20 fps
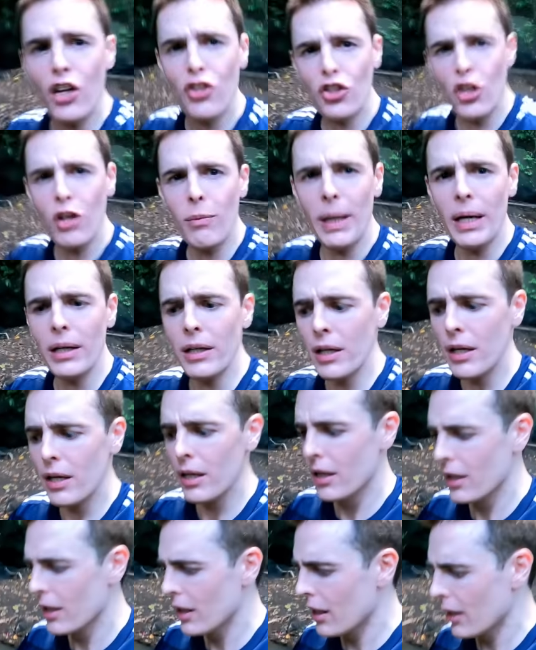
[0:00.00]
Assuming
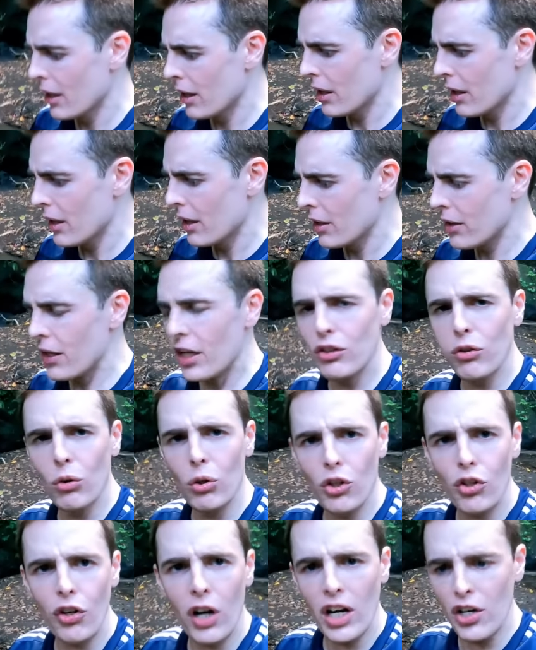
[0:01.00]
that I
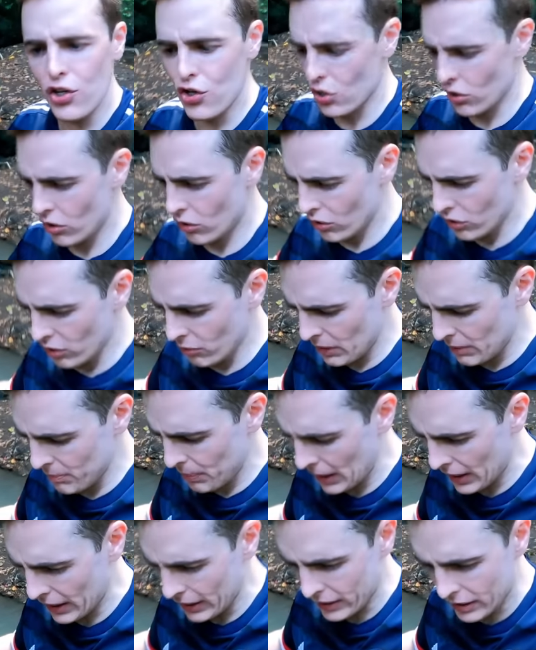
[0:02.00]
don't crash on the way
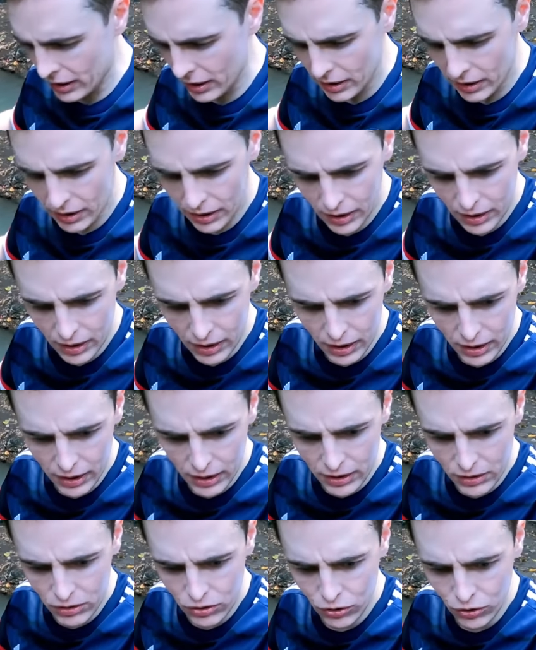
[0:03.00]
back
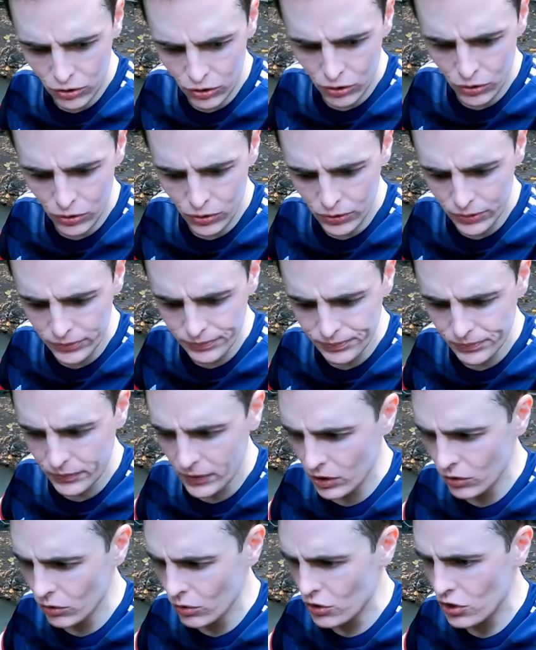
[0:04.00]
to
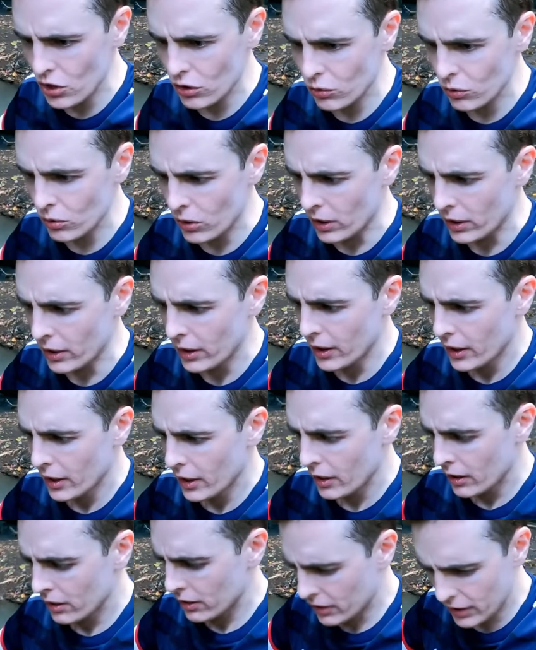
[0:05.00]
Nusa Dua.
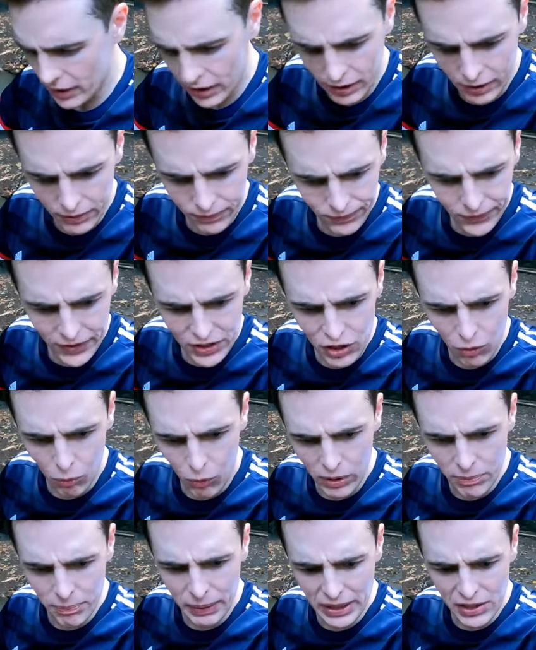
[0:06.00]
Okay, is it
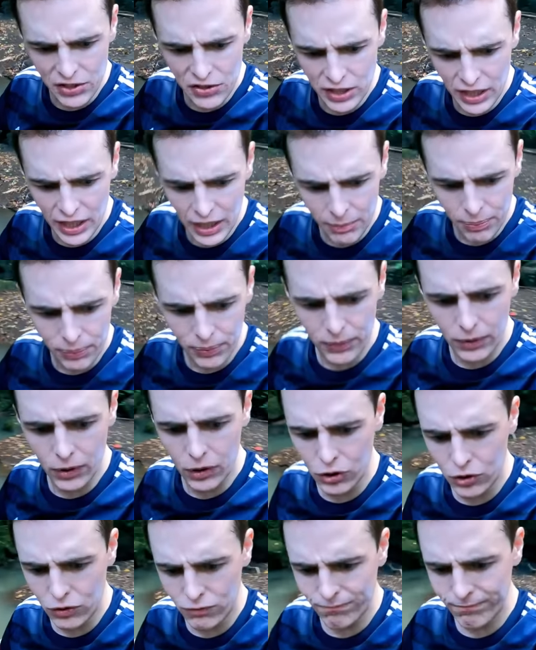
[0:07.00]
one big step
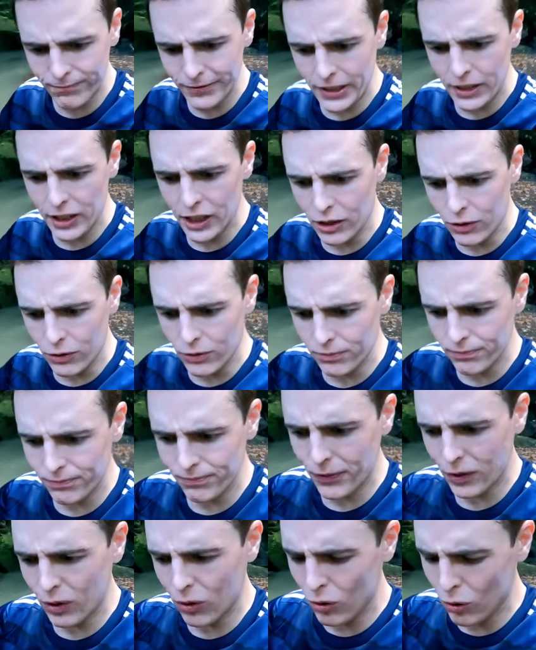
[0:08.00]
or... Hang on.
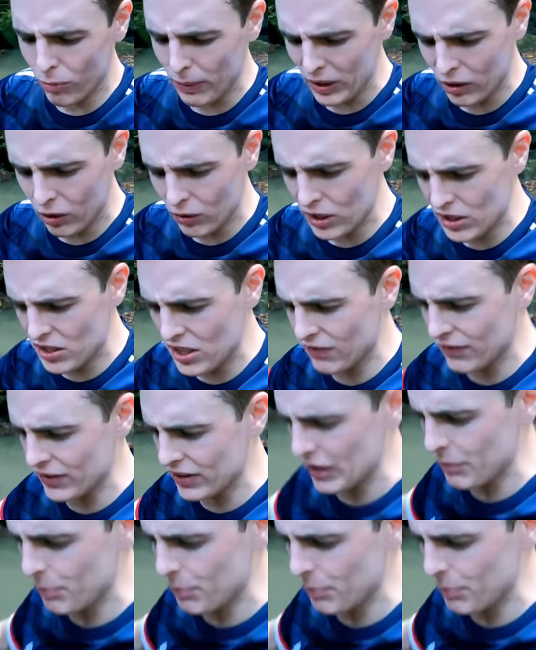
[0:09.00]
Oh my god, it's even